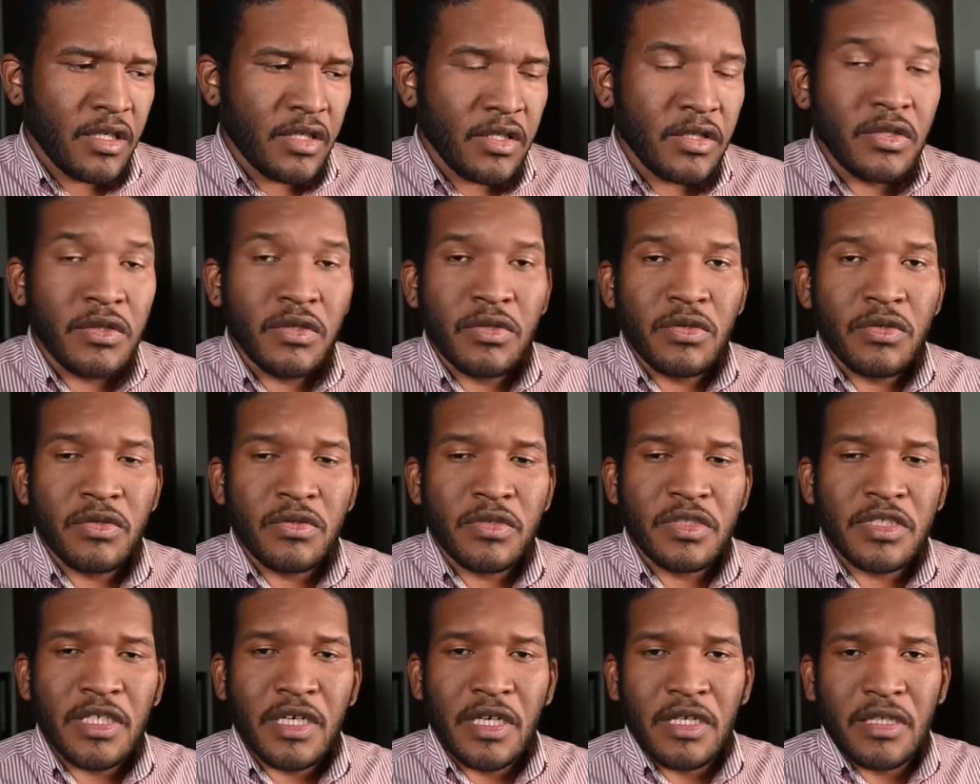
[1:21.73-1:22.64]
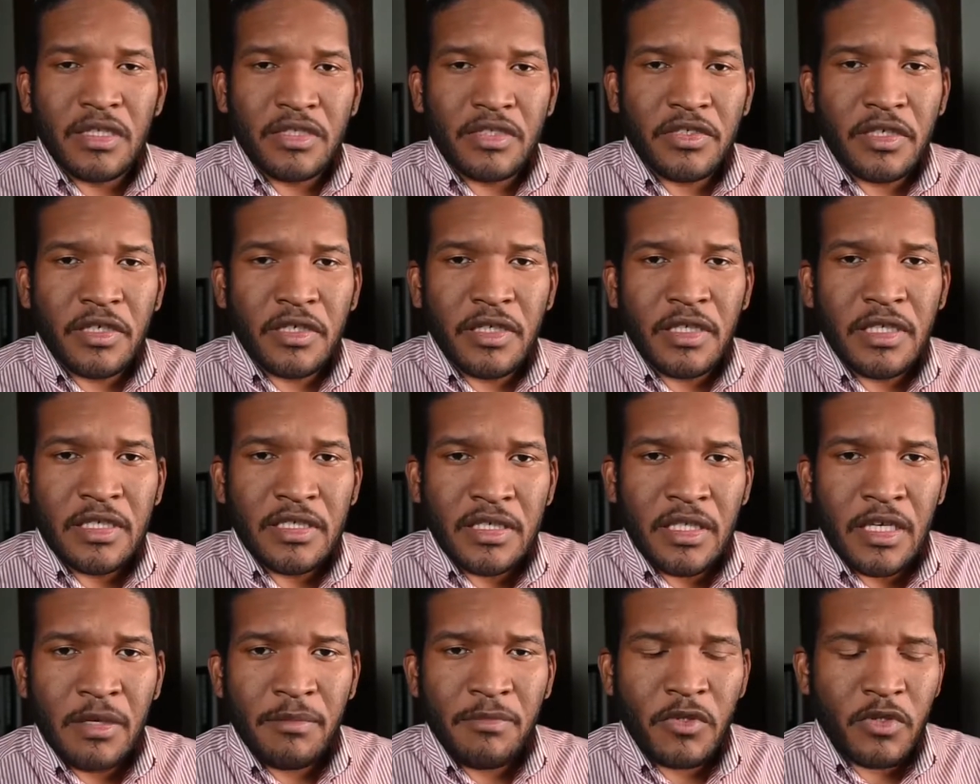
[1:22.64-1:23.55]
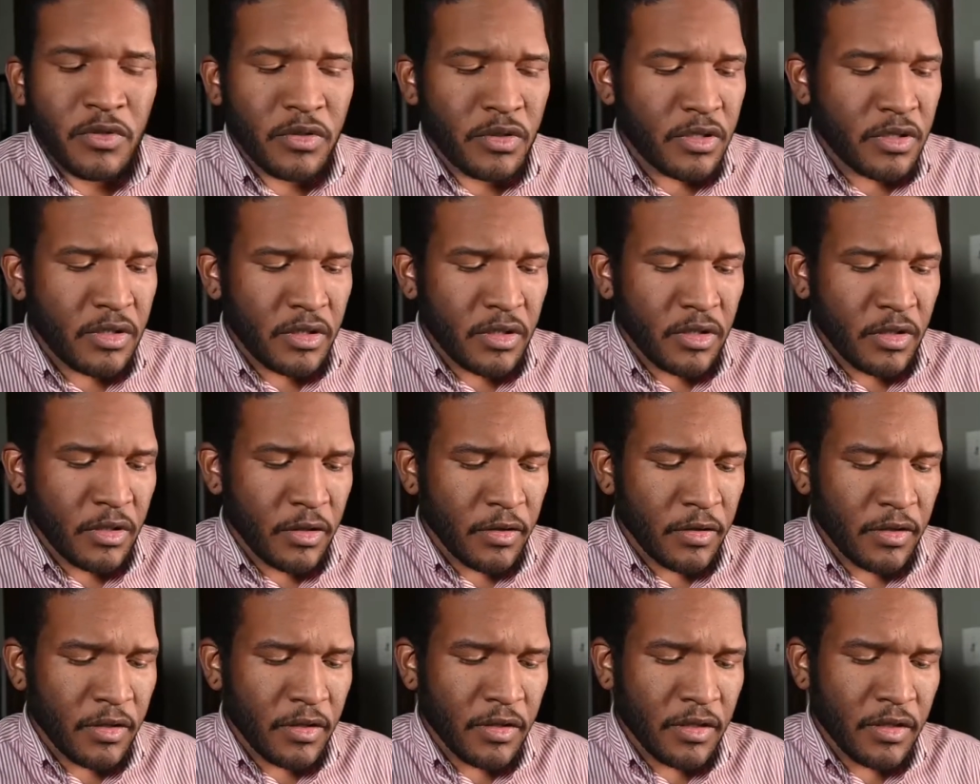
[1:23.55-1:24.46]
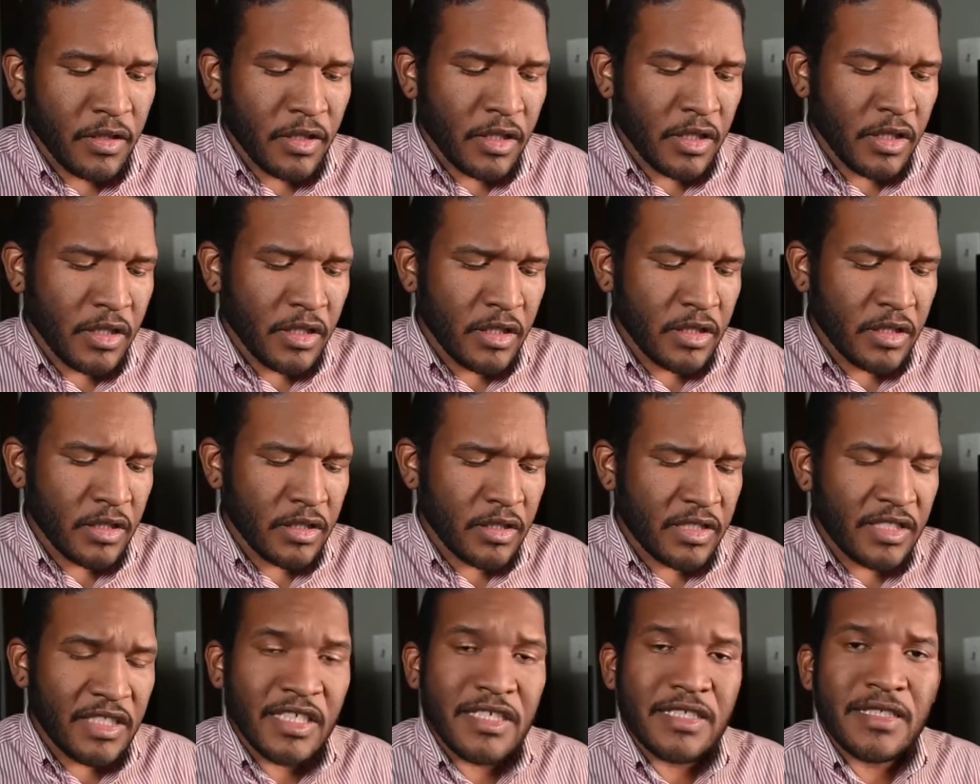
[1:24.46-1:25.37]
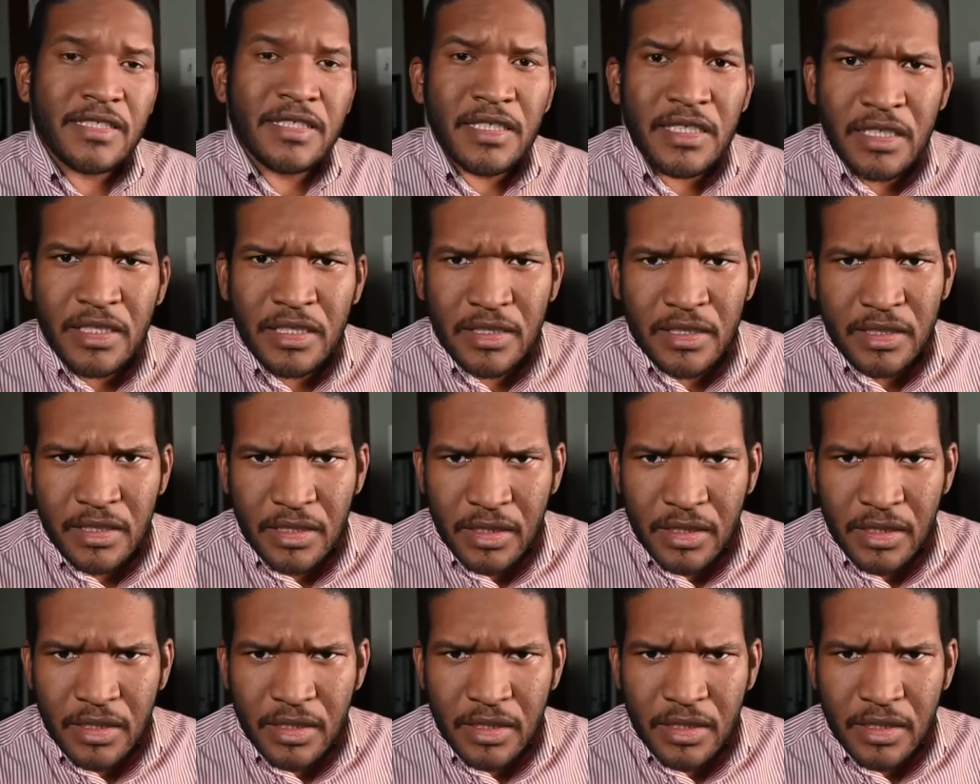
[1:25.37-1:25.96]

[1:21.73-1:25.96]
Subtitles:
use to illustrate the examples. The 16